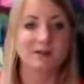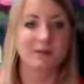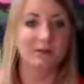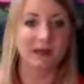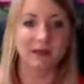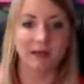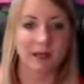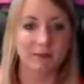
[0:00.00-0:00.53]
with
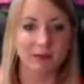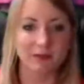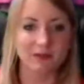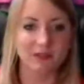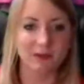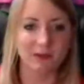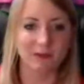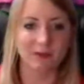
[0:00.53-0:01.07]
big like blue
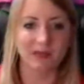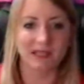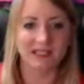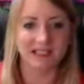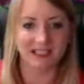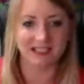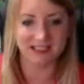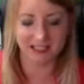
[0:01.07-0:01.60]
chip companies,
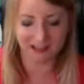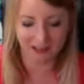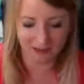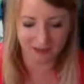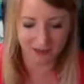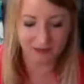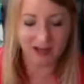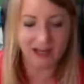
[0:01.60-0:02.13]
and sit down
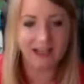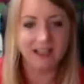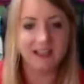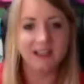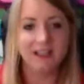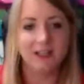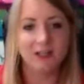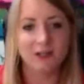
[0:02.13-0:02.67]
and go, right,
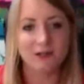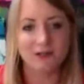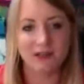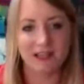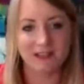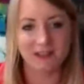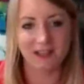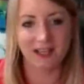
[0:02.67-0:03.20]
who's your
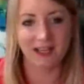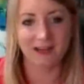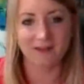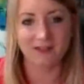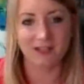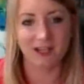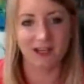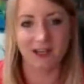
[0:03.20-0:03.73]
ideal client
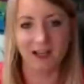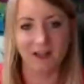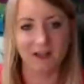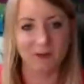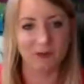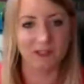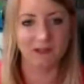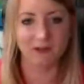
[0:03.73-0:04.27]
avatar? And they
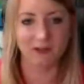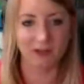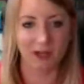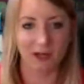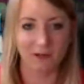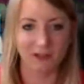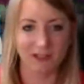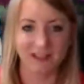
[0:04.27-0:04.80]
wouldn't even
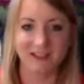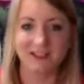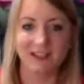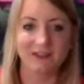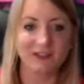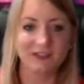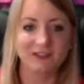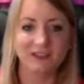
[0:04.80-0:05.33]
know. And you'd
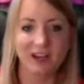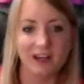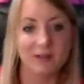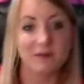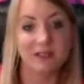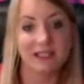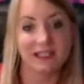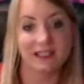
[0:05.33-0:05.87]
have to start at the
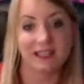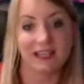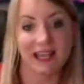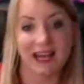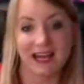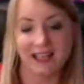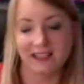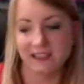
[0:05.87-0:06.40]
beginning
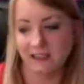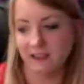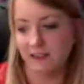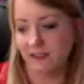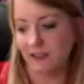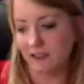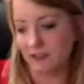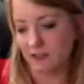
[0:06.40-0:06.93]
again.
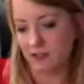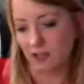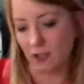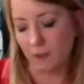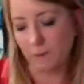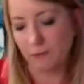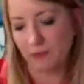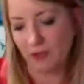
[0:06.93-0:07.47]

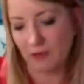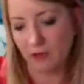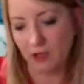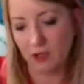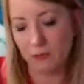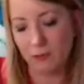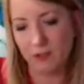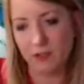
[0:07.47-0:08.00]
So I've got a
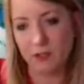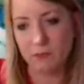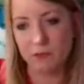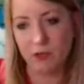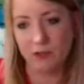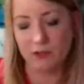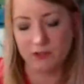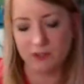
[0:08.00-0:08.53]
couple of new
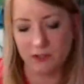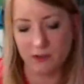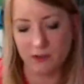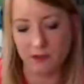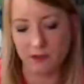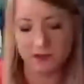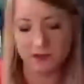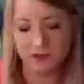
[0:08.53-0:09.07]
products. So
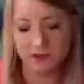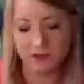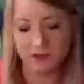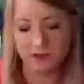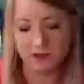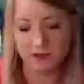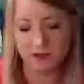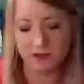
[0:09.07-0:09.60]
those are going to be the
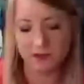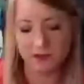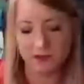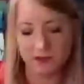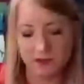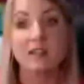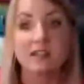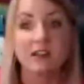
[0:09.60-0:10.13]
3
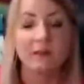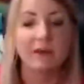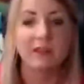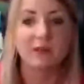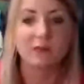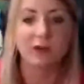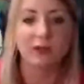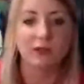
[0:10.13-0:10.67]
pillars on my
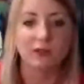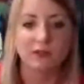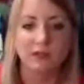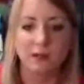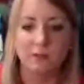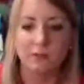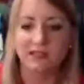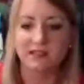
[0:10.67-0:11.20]
new product.
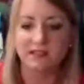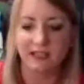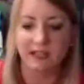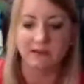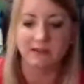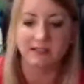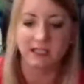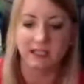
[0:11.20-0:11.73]
So business
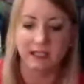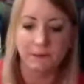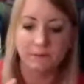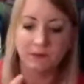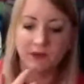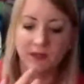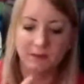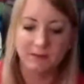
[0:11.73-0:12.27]
clarity,
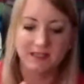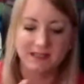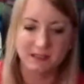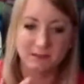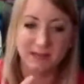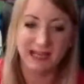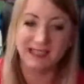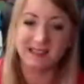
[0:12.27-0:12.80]
business
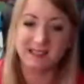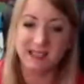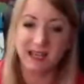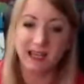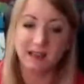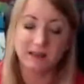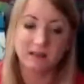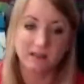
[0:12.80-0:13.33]

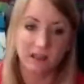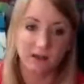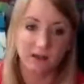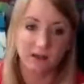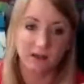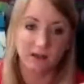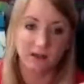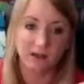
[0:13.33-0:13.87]
mindset. So
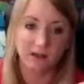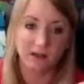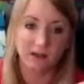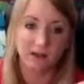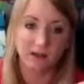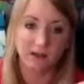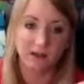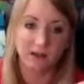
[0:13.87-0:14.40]
that's about
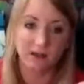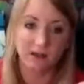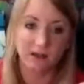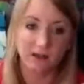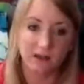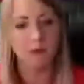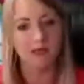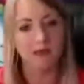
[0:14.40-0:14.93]
how do you keep
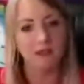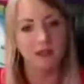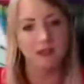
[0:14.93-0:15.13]
going